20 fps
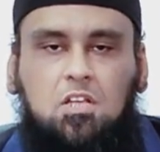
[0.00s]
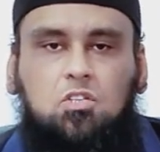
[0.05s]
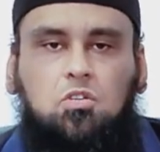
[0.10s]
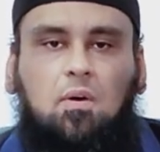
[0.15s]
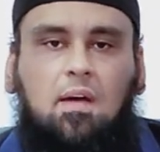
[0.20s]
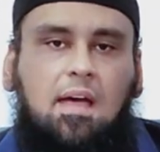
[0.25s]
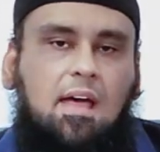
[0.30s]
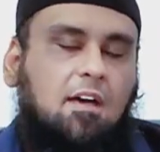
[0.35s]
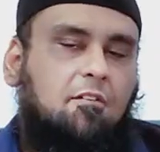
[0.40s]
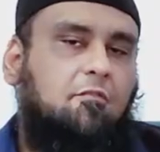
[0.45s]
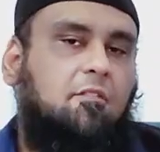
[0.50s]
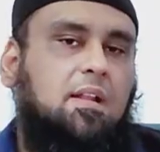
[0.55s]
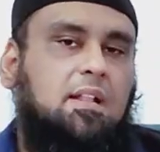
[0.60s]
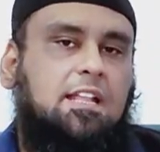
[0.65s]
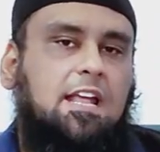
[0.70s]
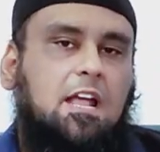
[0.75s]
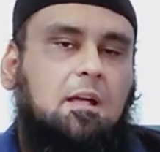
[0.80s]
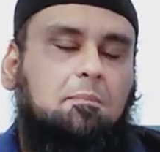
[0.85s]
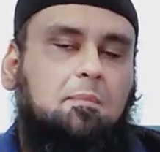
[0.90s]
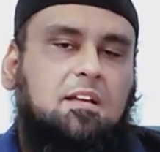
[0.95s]
So
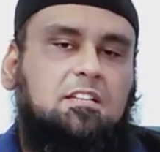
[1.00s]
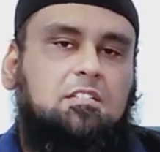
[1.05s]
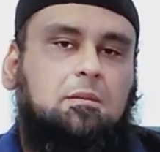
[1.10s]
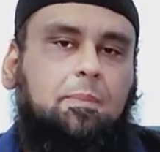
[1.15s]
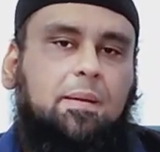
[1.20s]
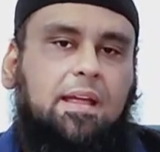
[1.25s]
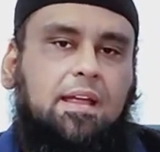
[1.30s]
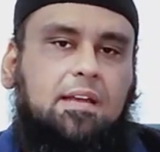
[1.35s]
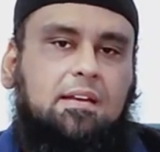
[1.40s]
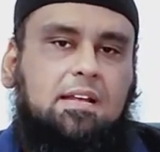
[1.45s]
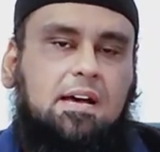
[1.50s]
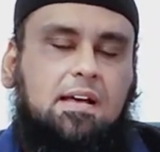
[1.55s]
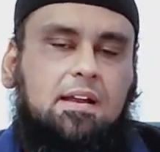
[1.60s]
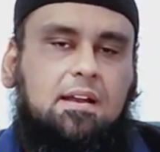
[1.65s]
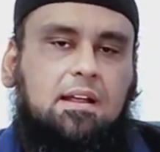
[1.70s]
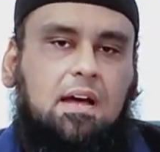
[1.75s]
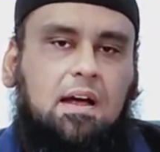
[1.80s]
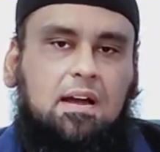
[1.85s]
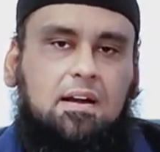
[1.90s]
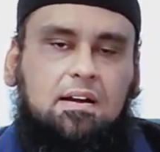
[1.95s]
everything must be
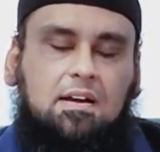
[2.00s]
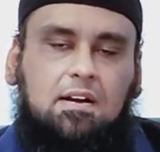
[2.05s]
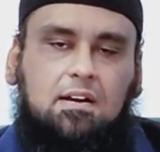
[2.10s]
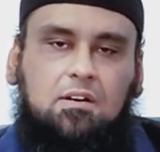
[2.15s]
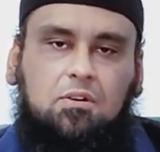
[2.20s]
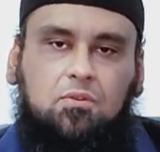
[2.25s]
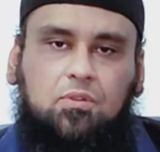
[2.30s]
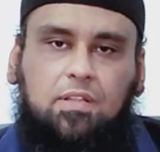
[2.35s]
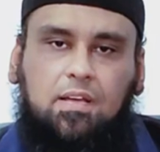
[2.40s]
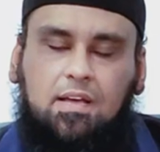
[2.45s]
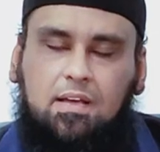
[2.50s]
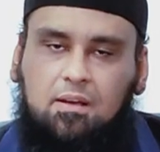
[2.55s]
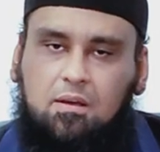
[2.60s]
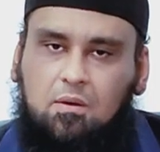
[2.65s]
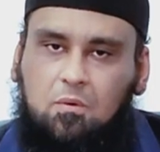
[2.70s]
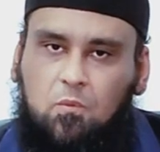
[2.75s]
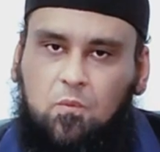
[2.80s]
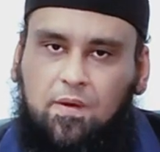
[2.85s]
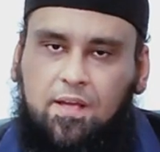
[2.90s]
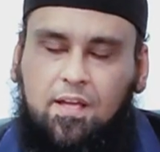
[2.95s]
done under to the
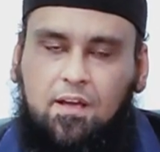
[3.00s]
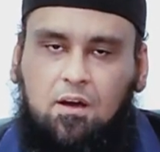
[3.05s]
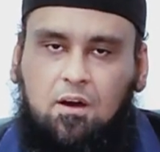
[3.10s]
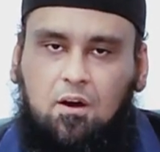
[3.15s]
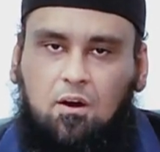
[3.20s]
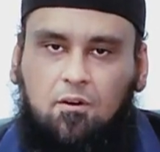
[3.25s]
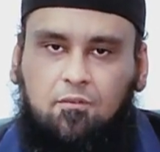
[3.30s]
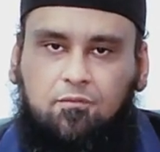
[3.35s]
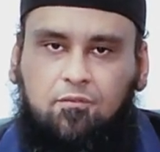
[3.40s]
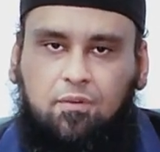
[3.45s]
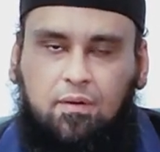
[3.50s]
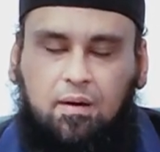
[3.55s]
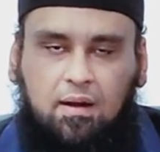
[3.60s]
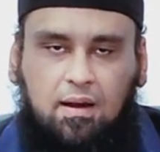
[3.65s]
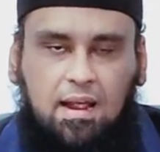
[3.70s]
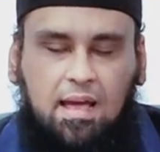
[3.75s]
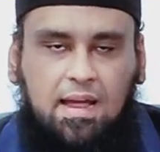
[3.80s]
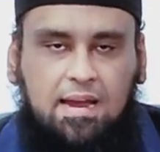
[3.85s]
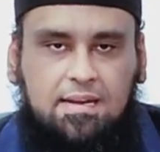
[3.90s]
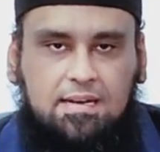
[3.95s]
way of
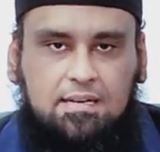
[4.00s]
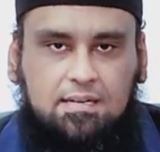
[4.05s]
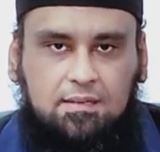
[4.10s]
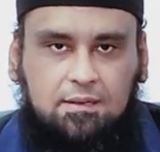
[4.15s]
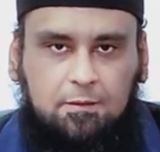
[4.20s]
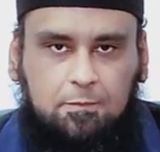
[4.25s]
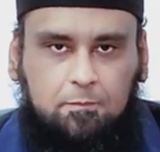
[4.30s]
right